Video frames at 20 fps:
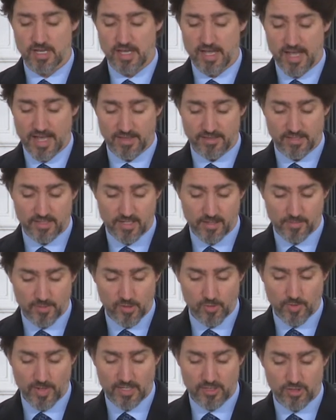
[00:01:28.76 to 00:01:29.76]
and the
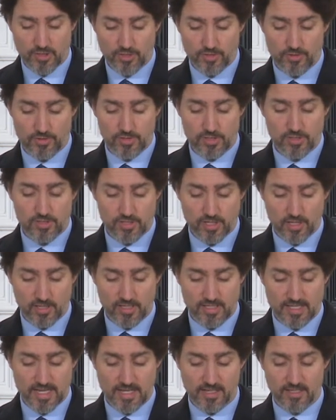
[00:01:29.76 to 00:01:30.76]
WHO's
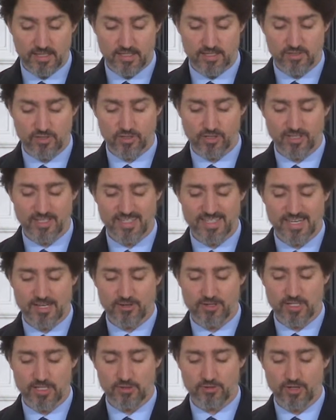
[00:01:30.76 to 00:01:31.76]

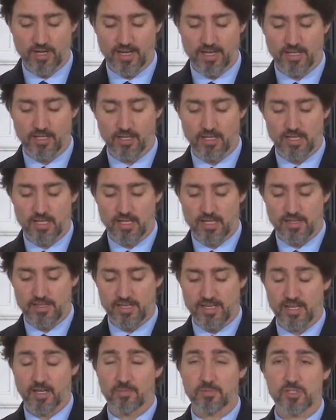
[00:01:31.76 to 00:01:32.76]
Solidarity Trial
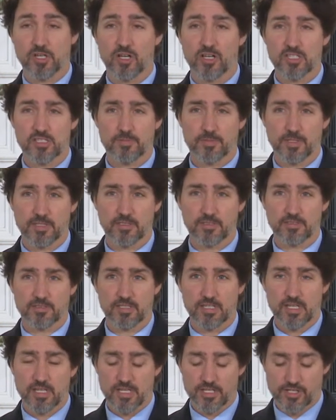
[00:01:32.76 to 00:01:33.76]
that helps
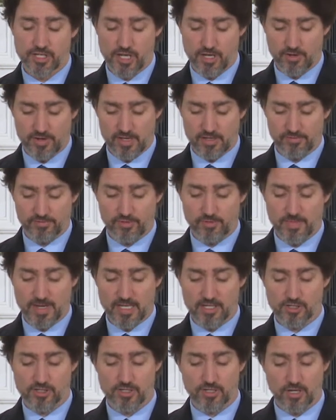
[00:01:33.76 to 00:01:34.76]
hospitals share
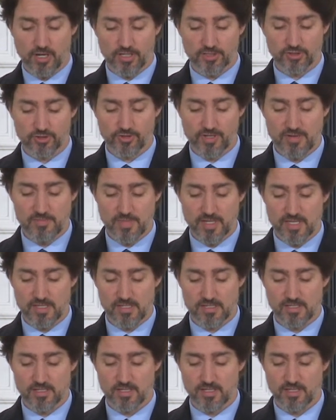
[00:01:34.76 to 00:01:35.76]
information on
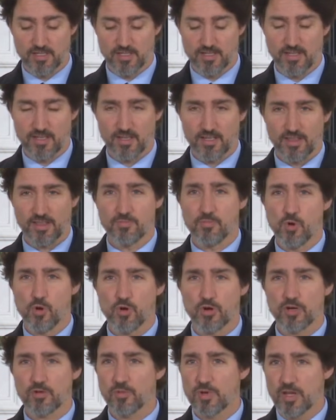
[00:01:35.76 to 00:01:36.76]
treatments. The
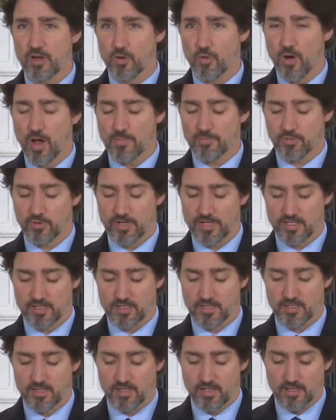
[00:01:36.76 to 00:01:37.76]
more we cooperate,
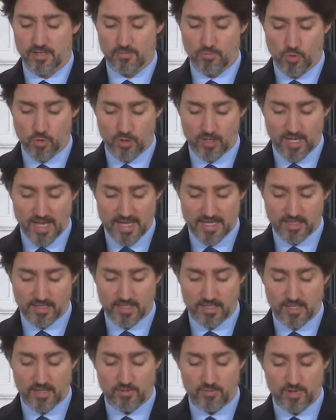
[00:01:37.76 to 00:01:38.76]
the more
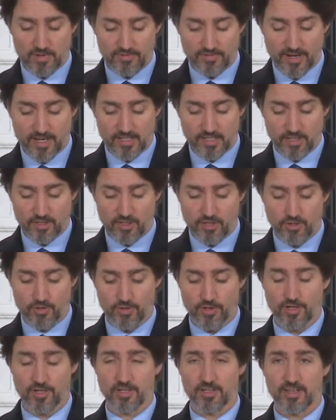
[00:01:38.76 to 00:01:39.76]
likely that we find a
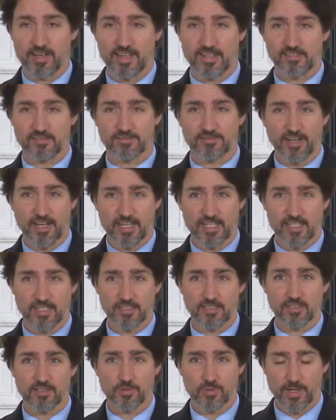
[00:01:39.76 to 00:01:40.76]
cure and find
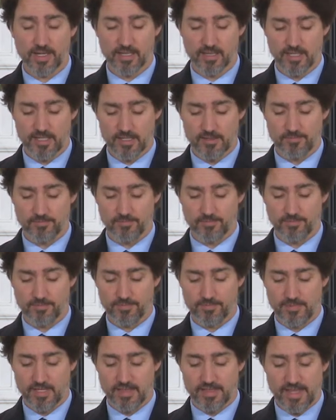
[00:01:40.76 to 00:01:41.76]
it quickly.
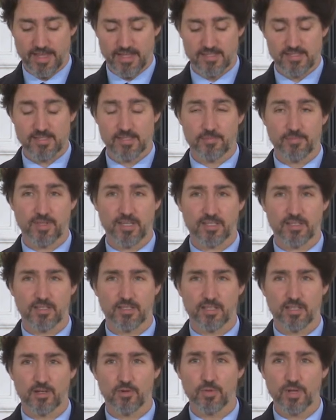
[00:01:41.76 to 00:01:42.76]
And that's something
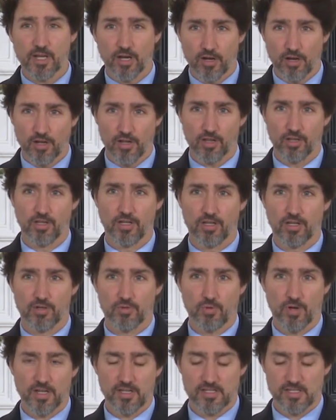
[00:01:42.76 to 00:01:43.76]
we all
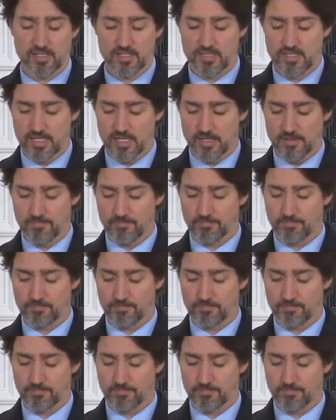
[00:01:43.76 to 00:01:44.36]
want to see.